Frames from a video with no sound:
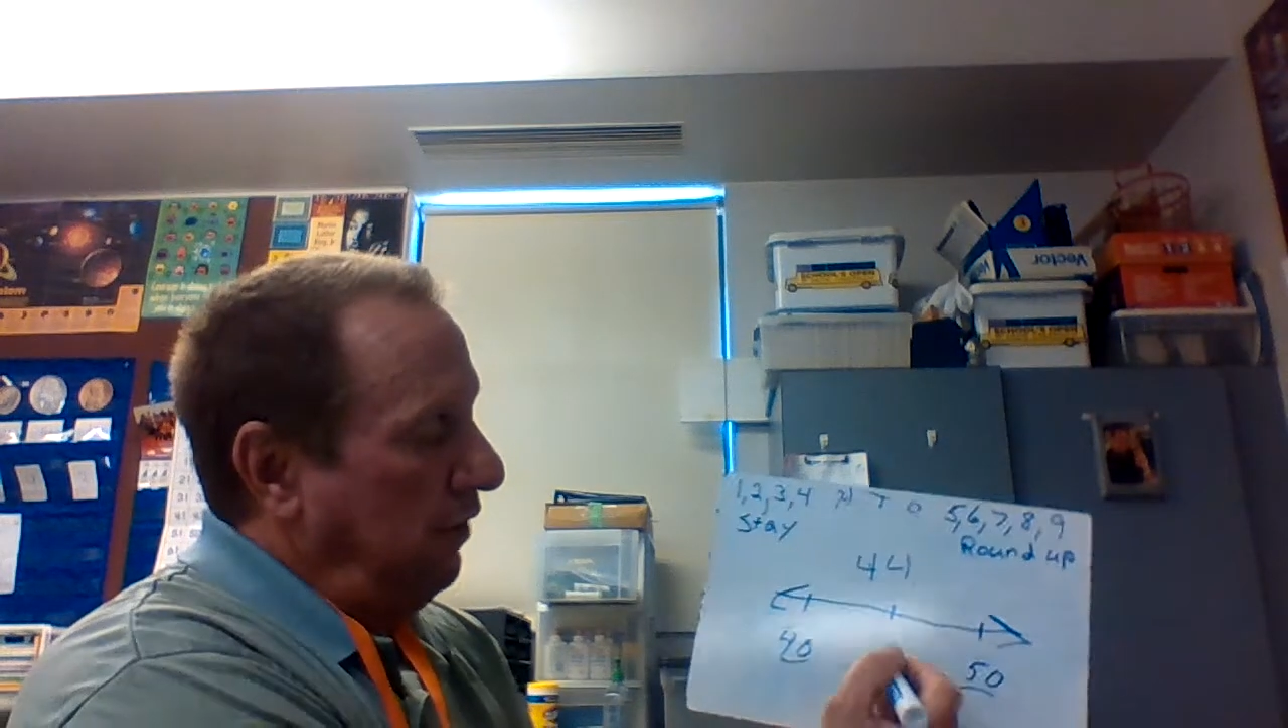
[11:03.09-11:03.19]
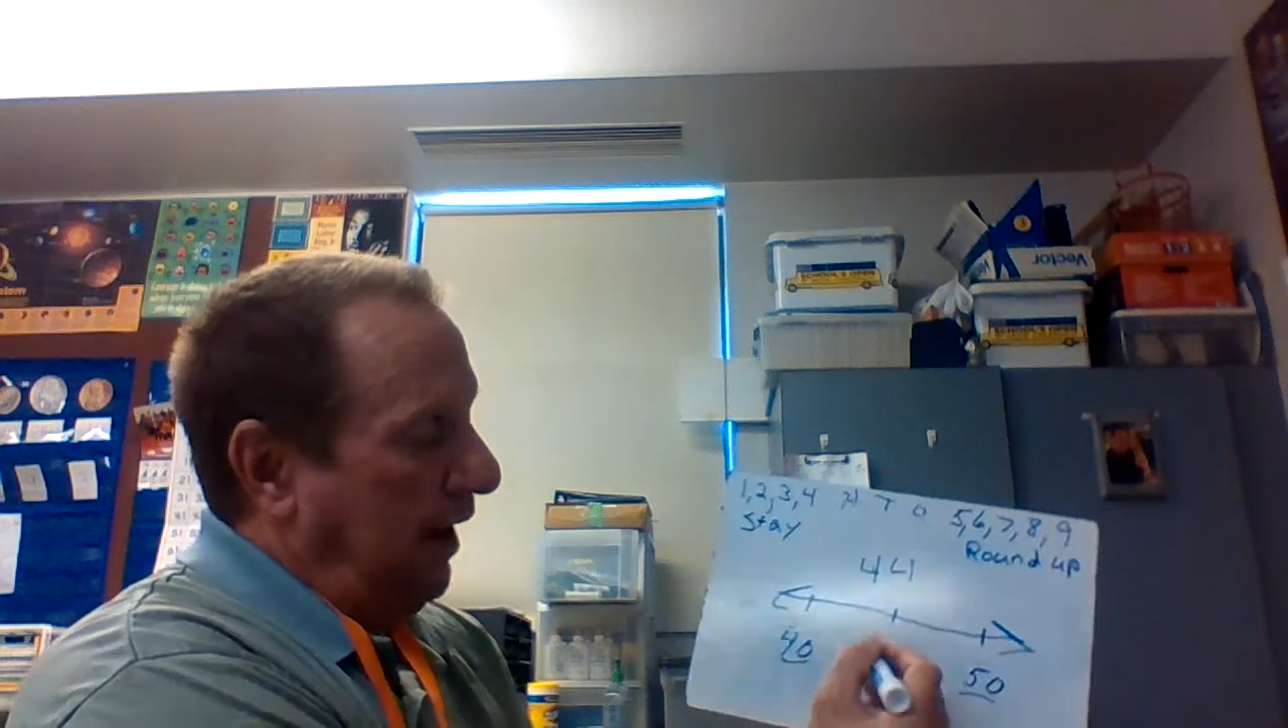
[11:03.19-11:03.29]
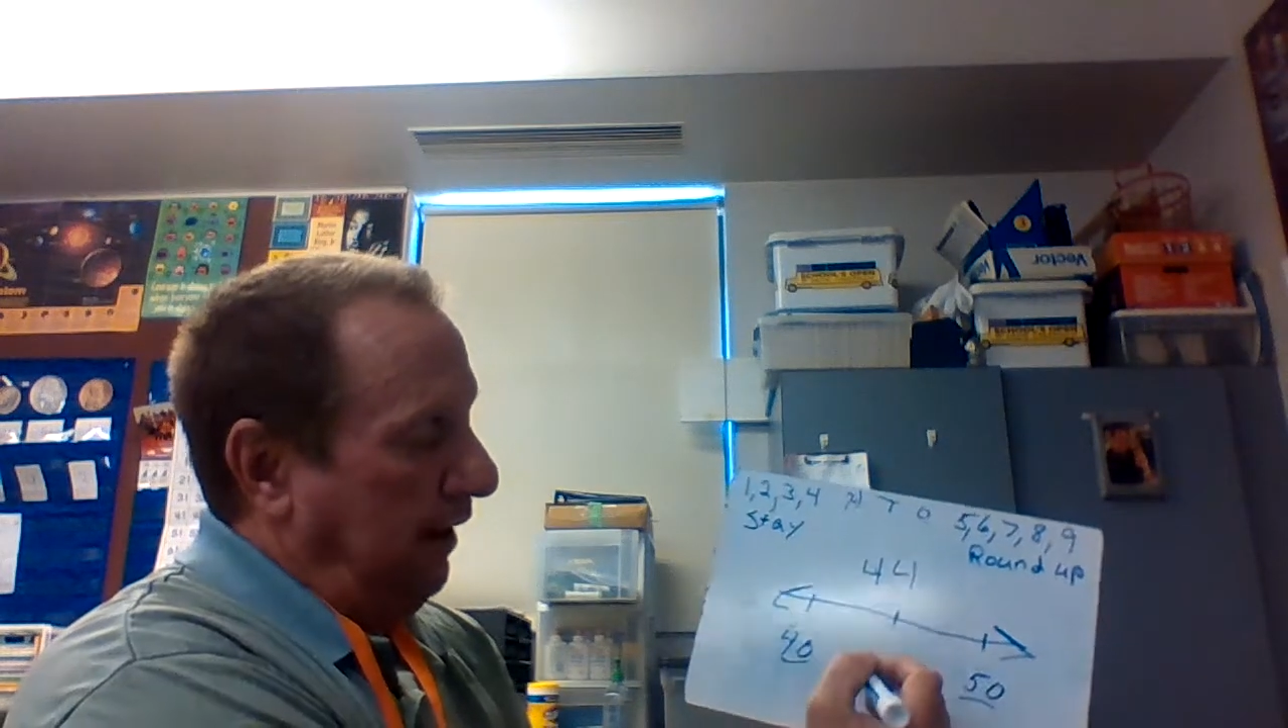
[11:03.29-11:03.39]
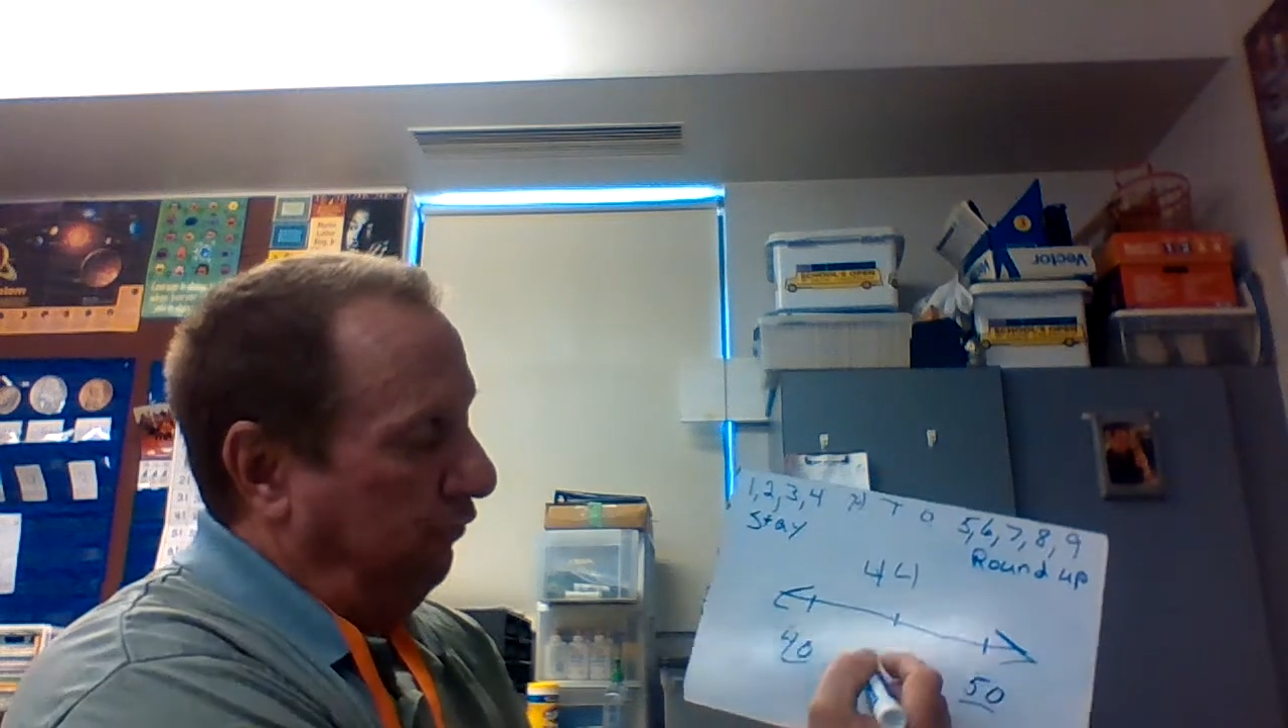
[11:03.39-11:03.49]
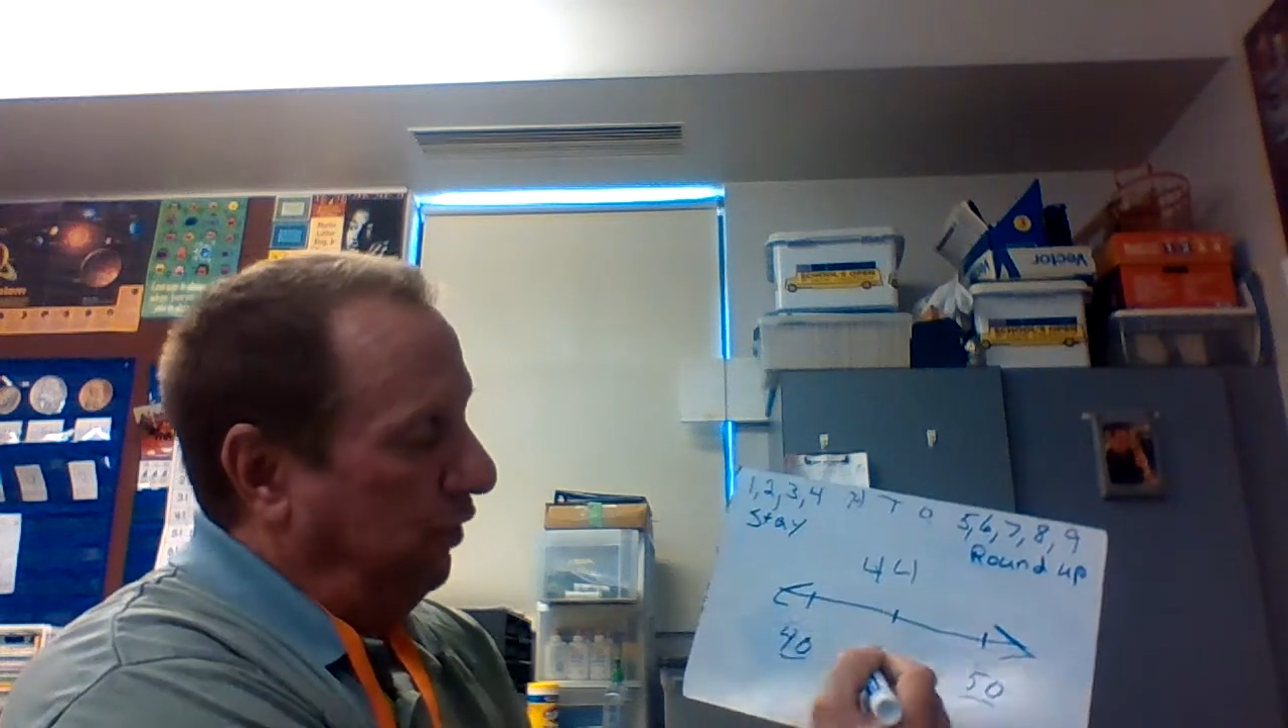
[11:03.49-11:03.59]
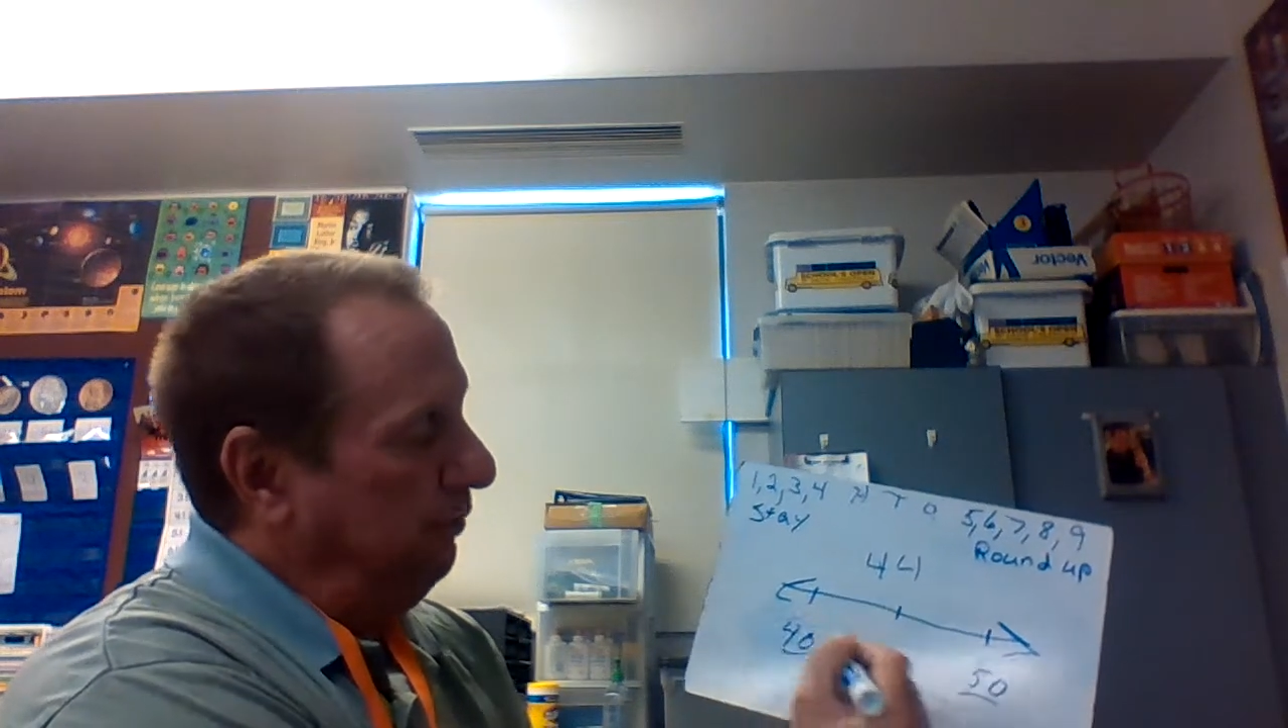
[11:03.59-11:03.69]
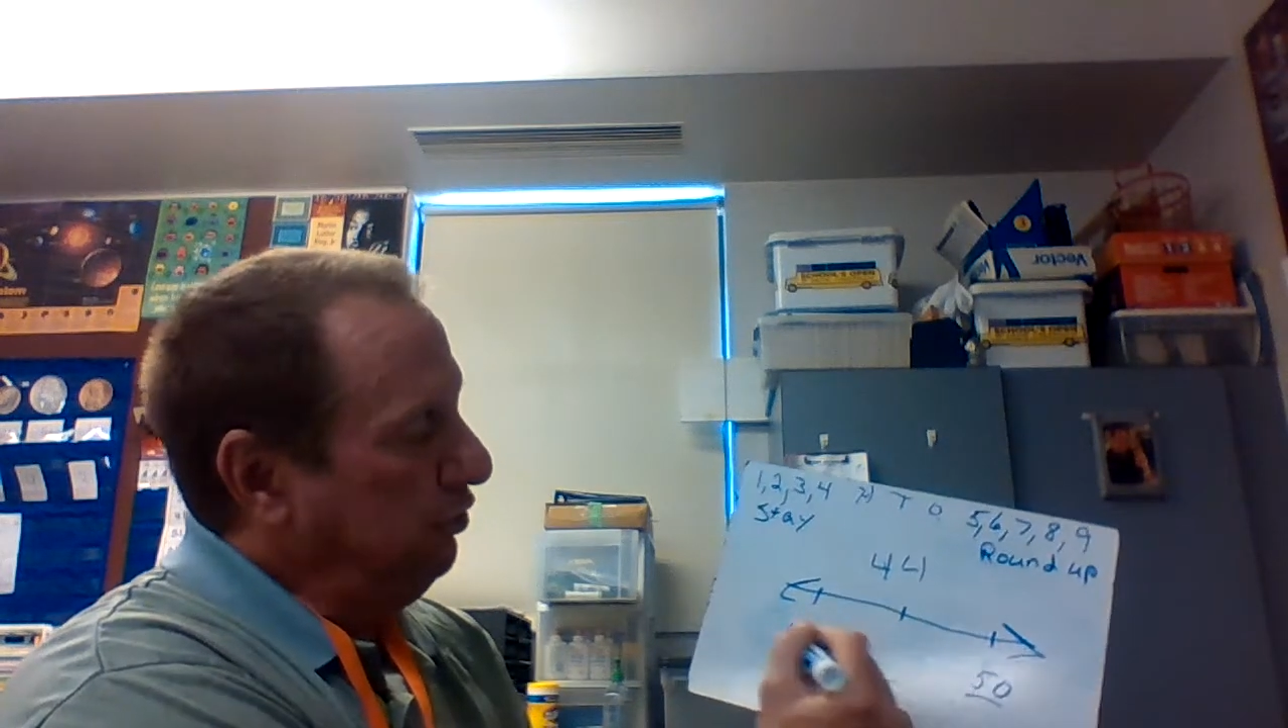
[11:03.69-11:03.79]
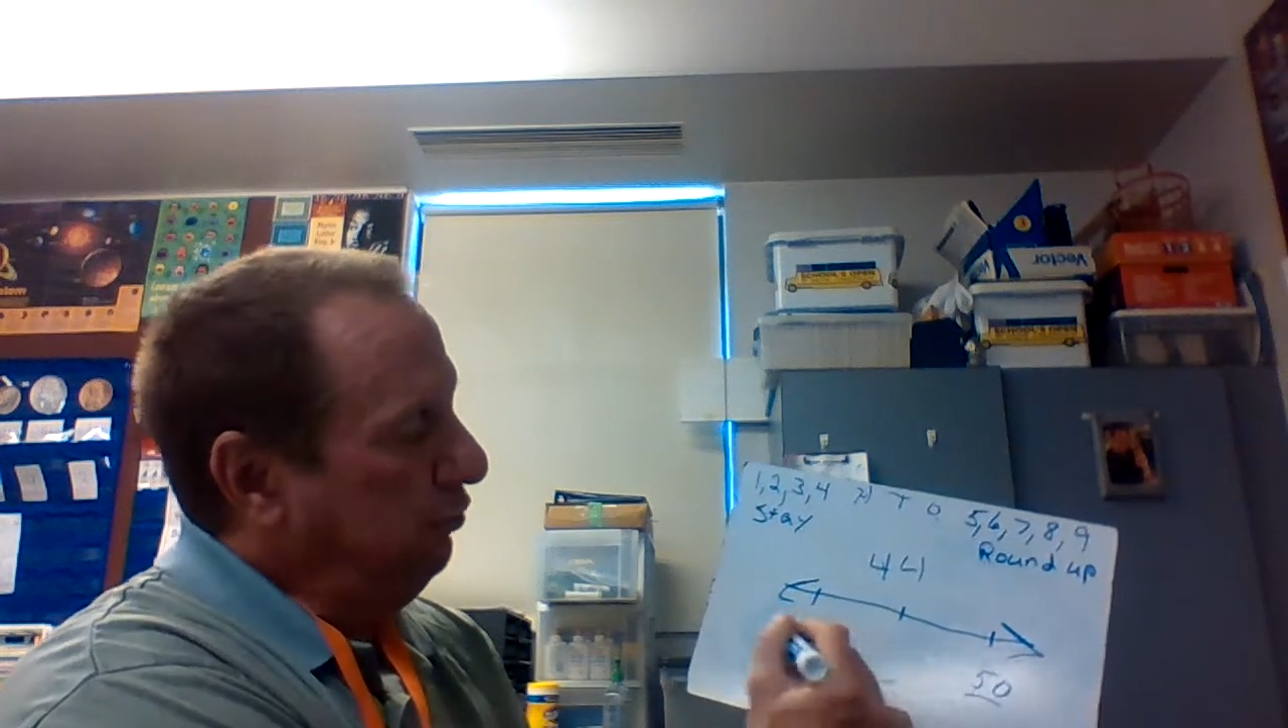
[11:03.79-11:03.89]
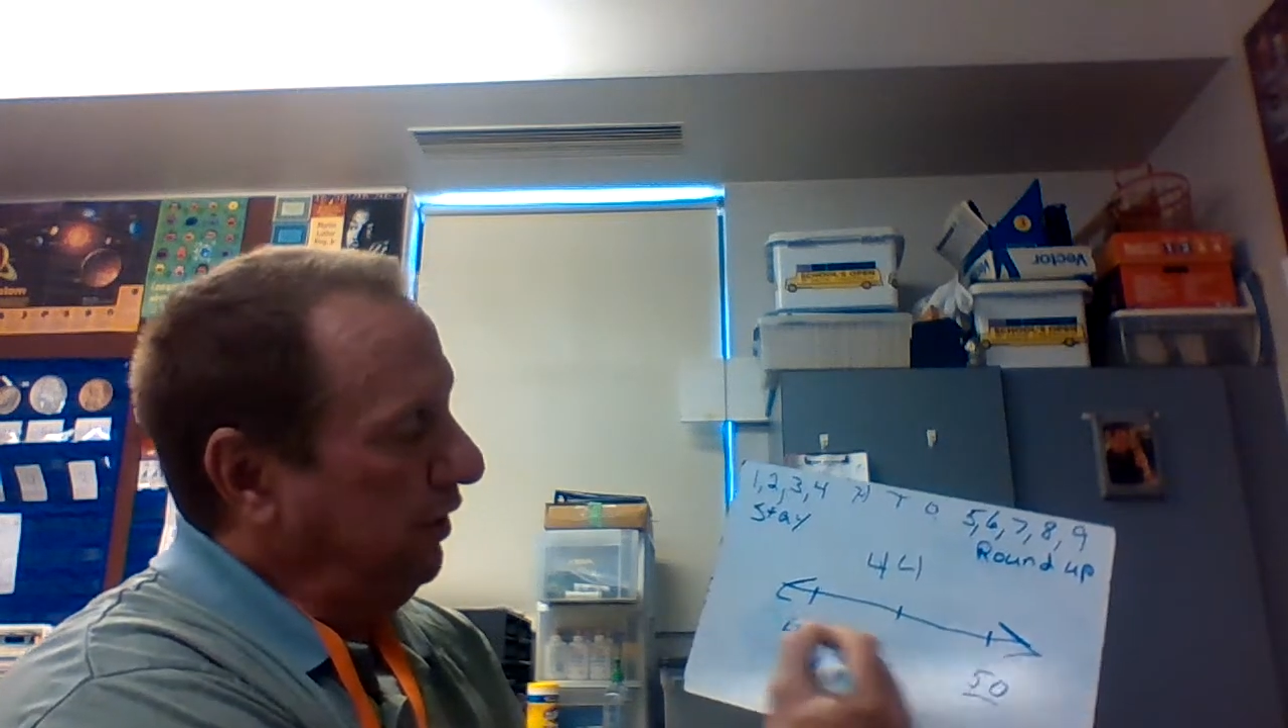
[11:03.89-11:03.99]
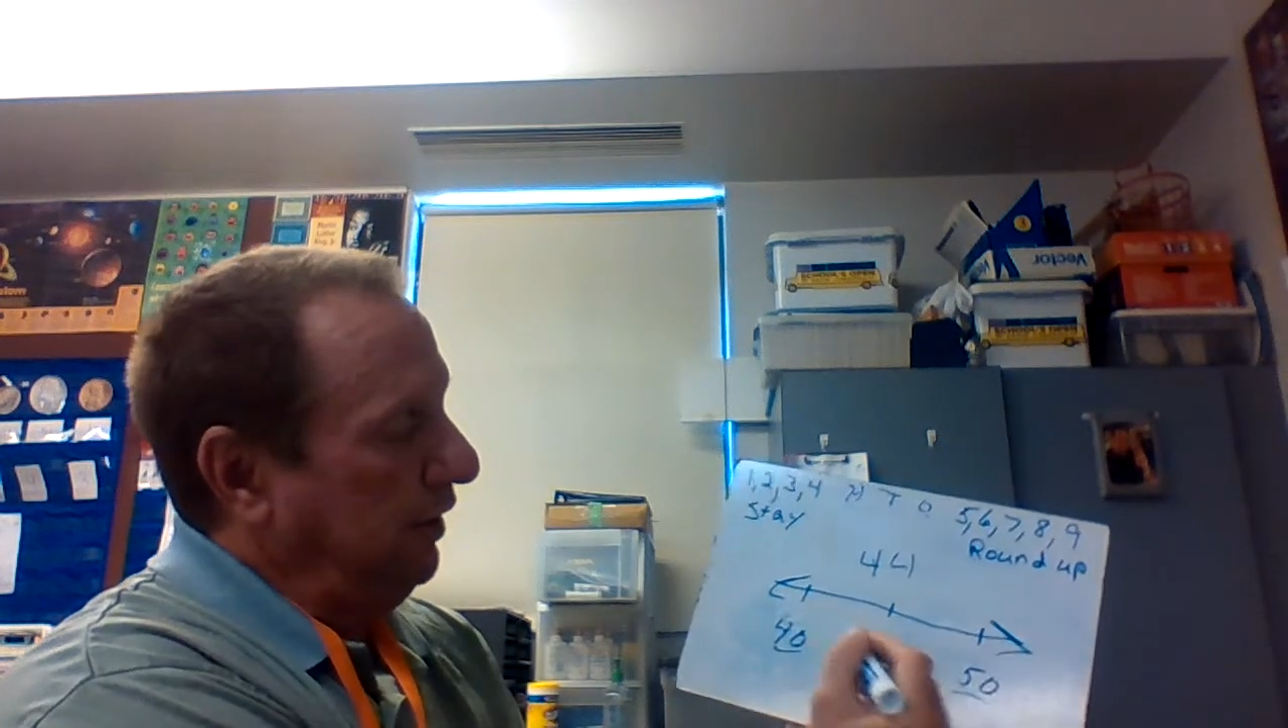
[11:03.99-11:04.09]
halfway in
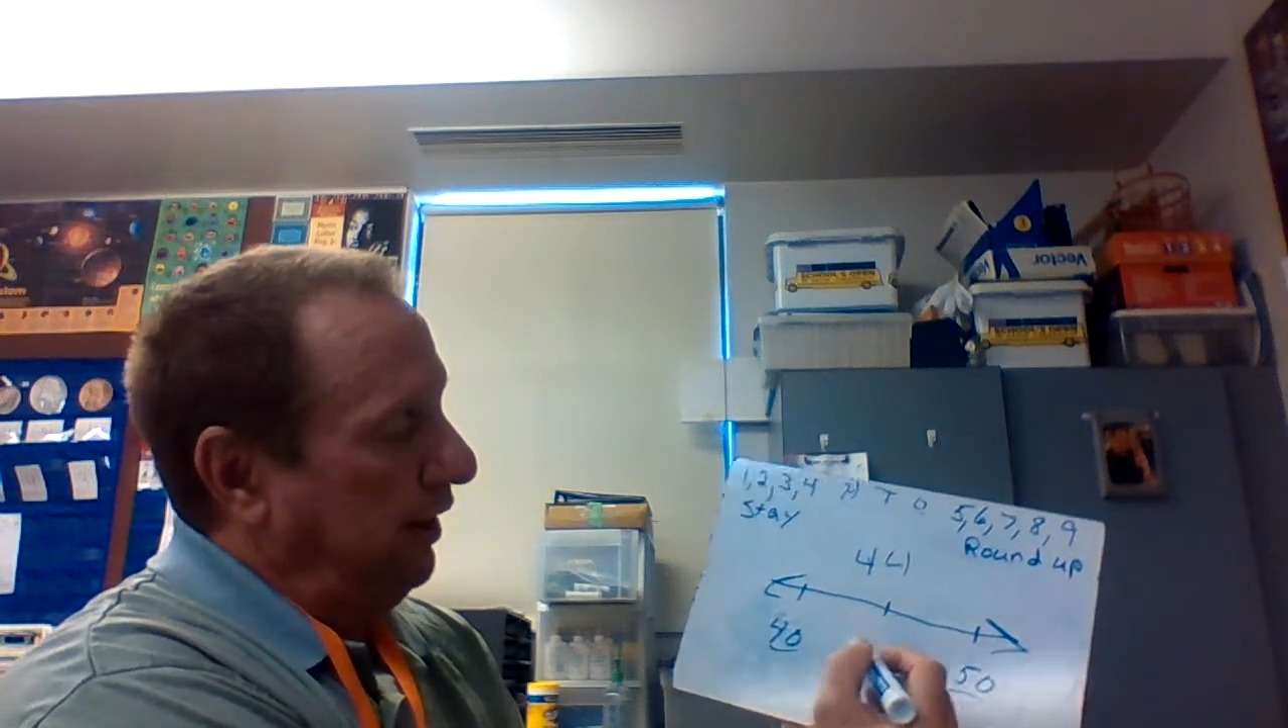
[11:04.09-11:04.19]
between,